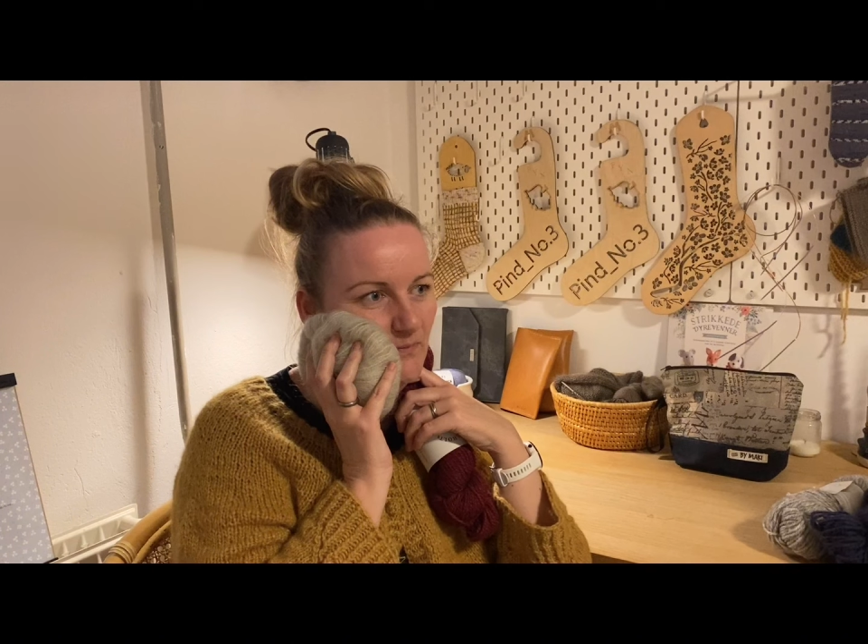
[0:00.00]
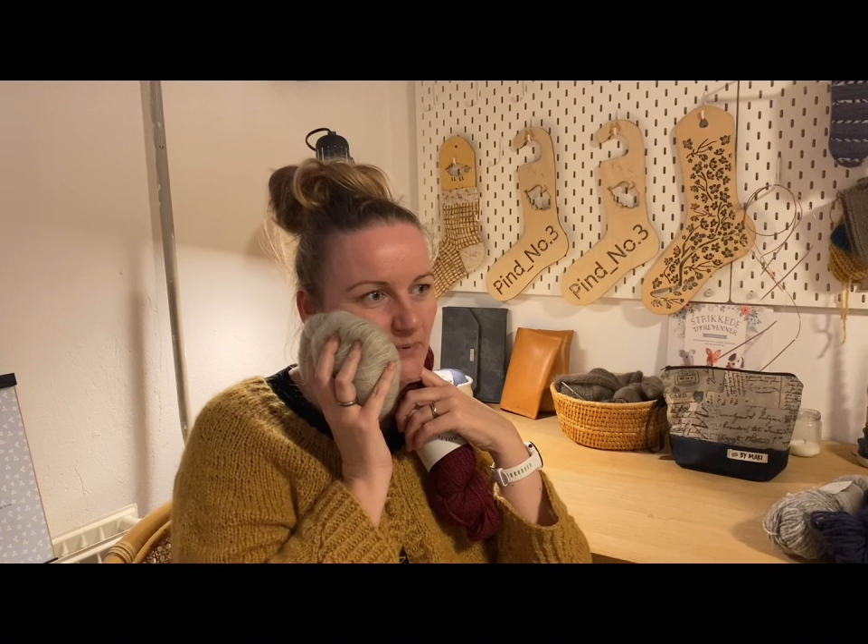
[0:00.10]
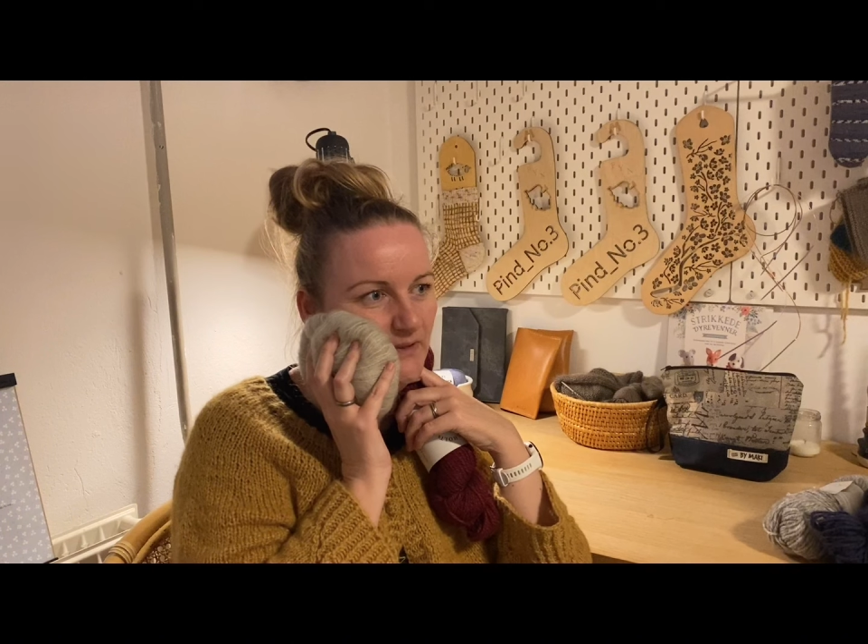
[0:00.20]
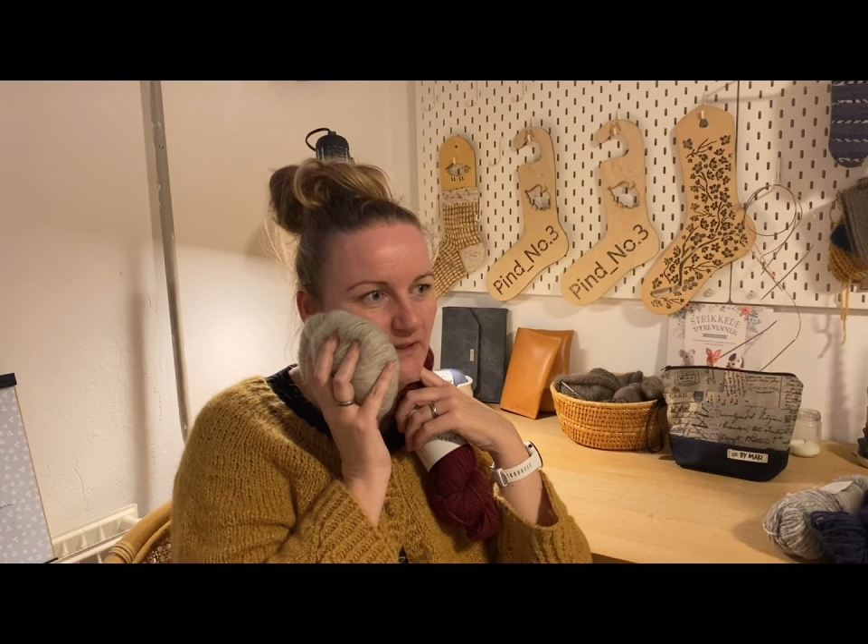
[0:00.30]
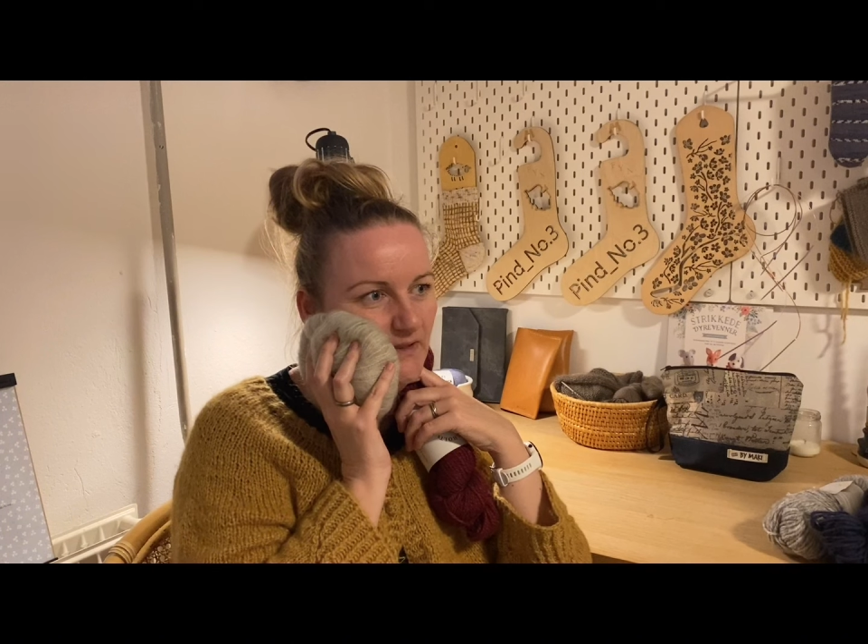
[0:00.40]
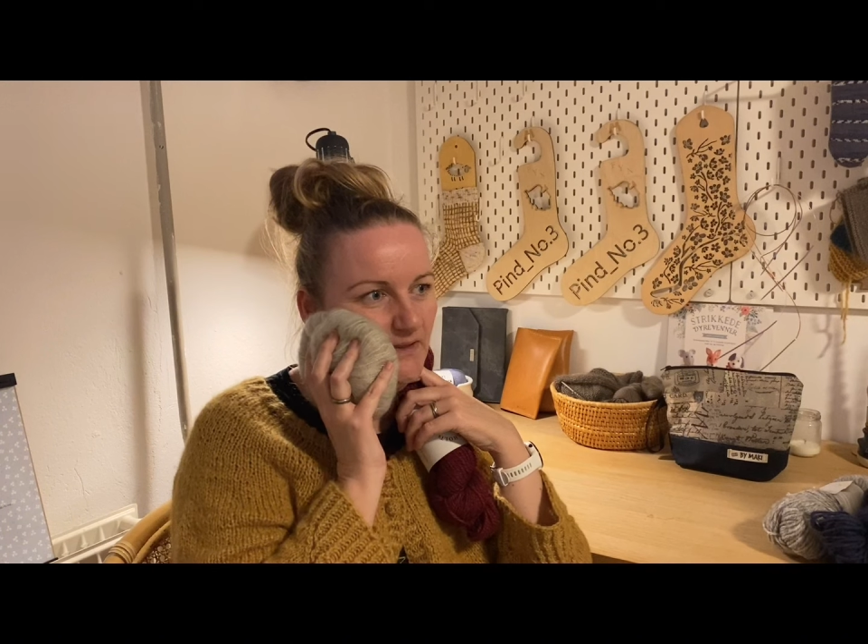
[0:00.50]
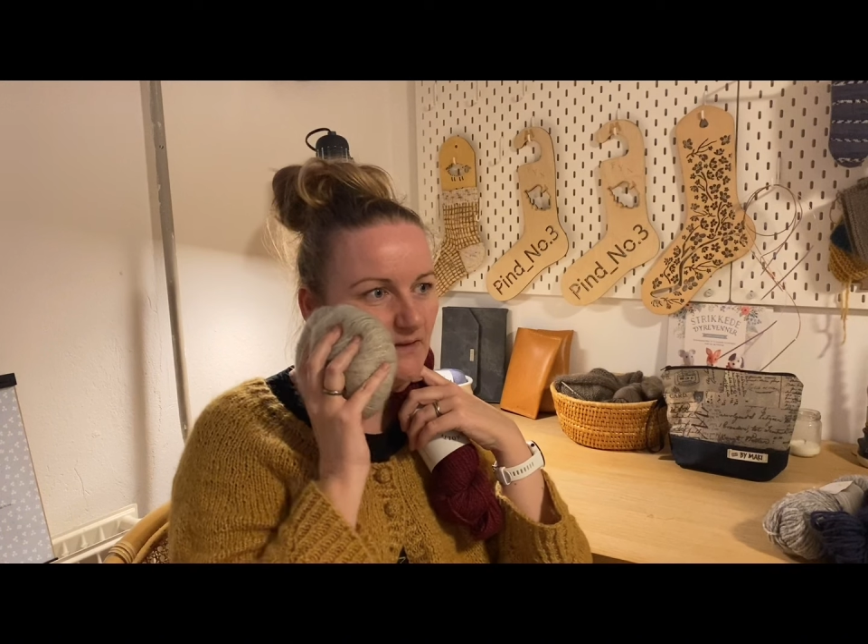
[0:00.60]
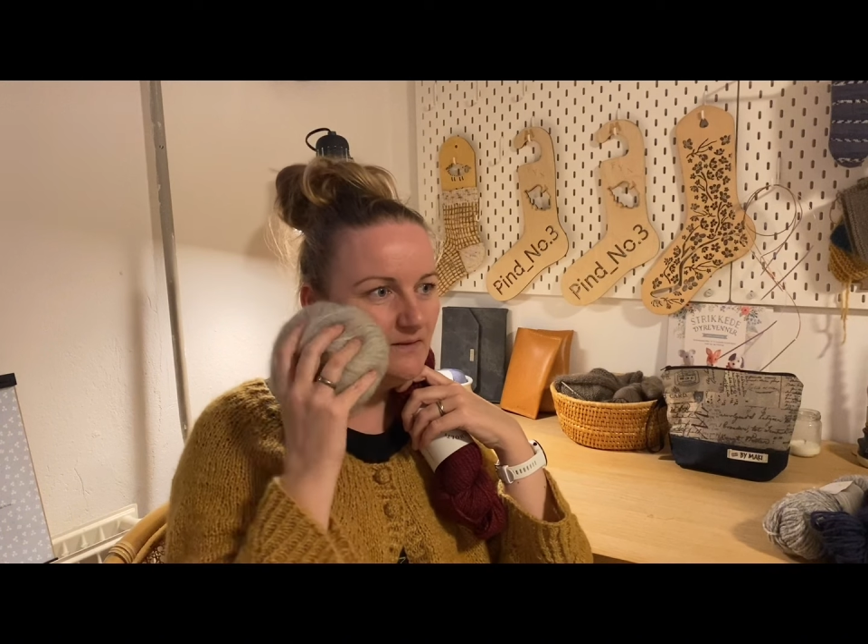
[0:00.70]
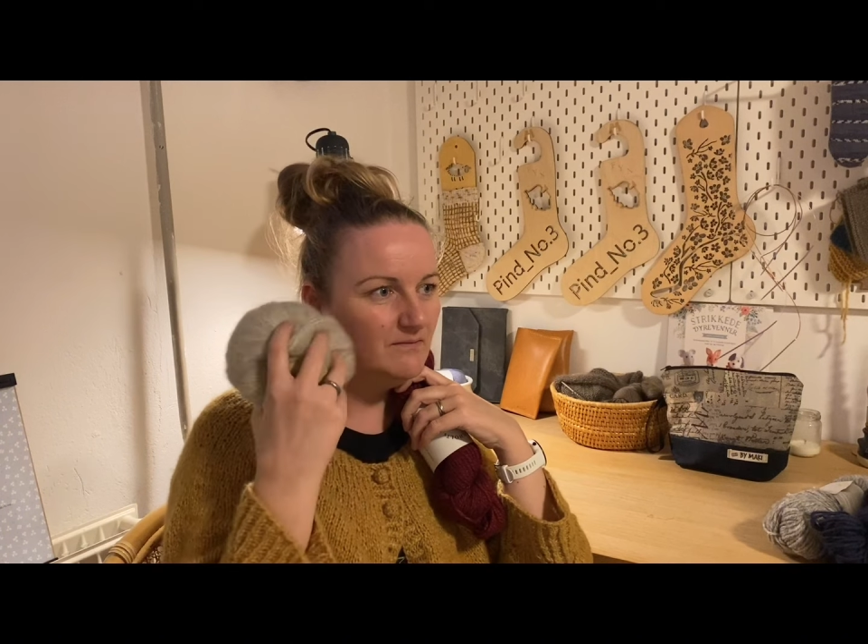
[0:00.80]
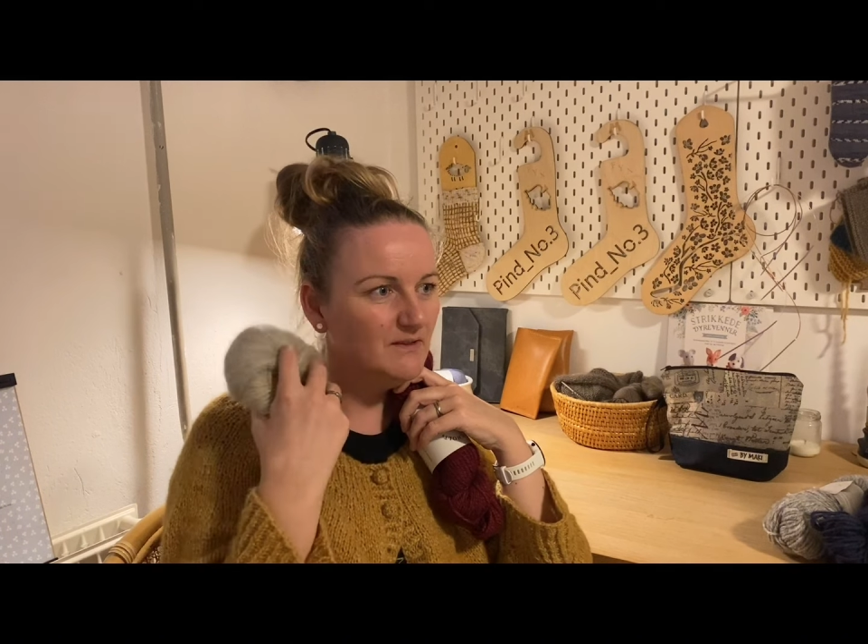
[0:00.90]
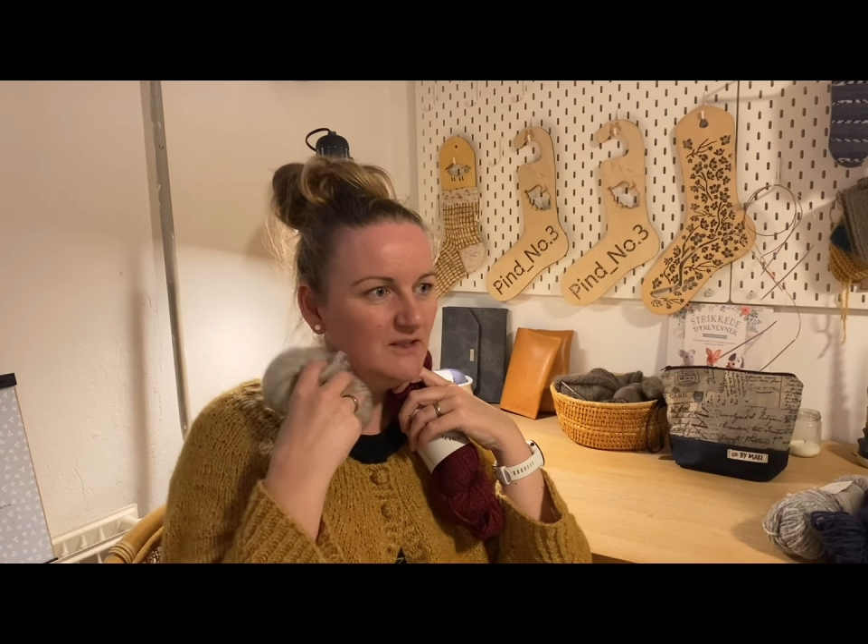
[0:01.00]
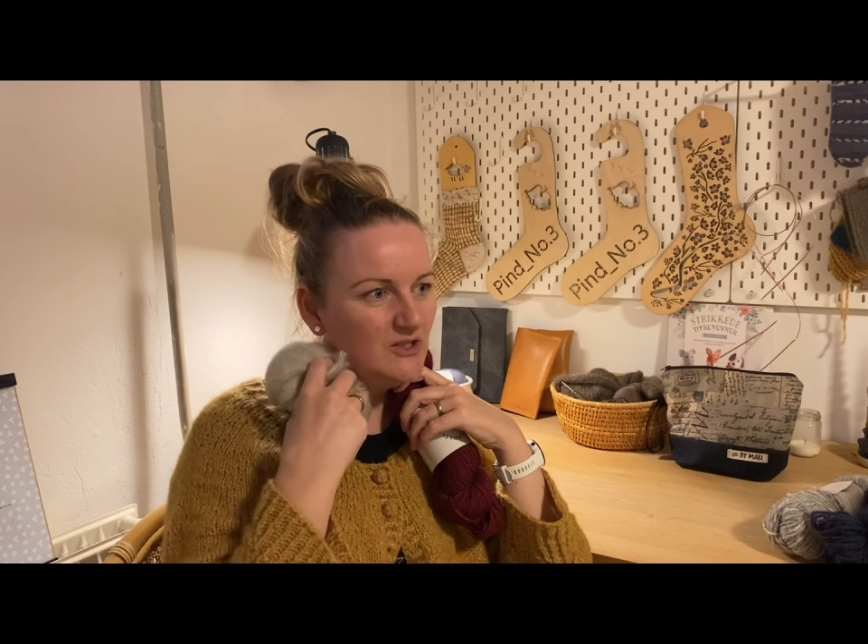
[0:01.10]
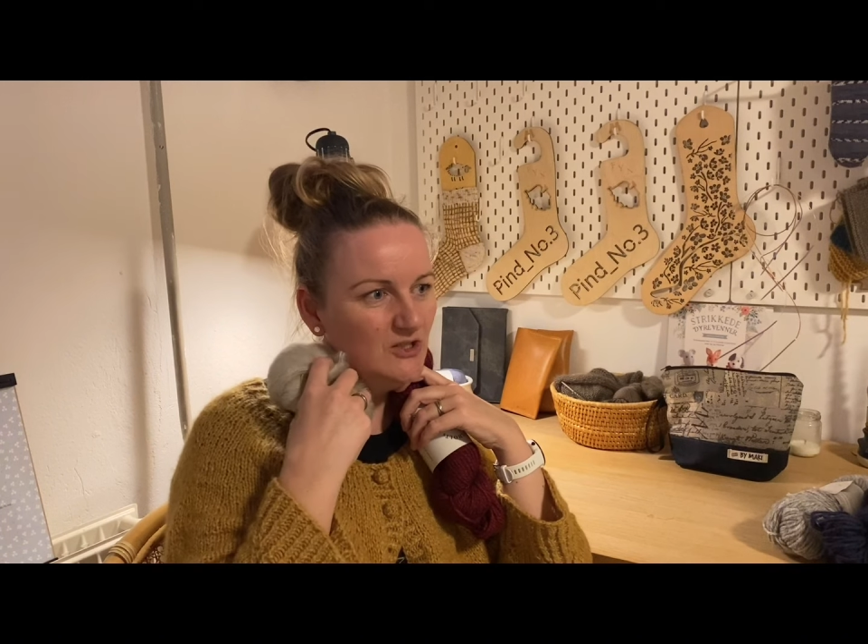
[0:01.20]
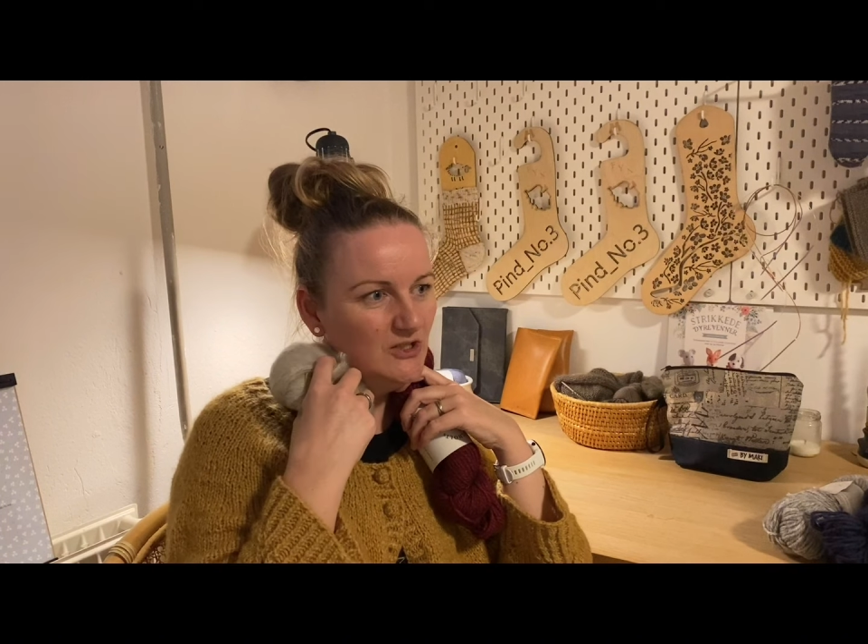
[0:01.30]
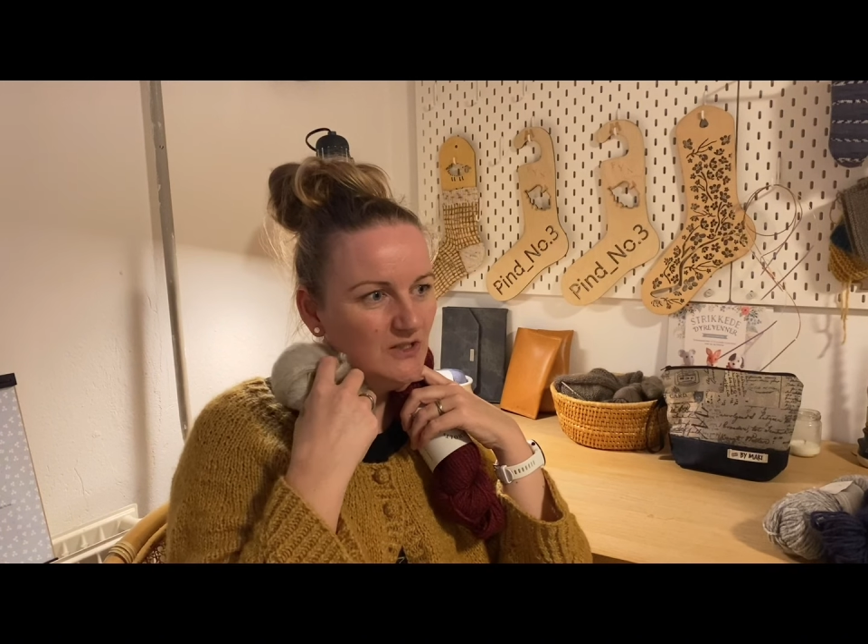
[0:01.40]
But again,
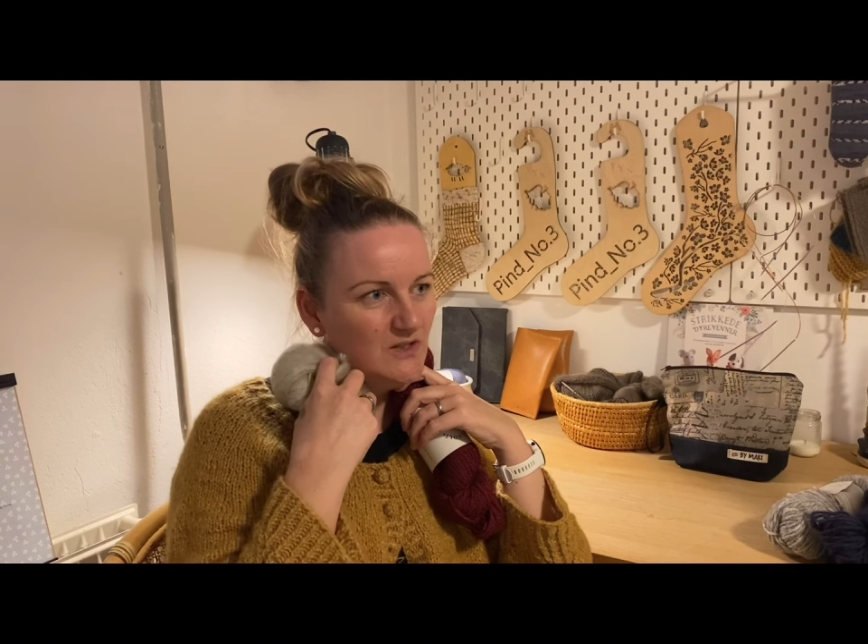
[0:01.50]
it's not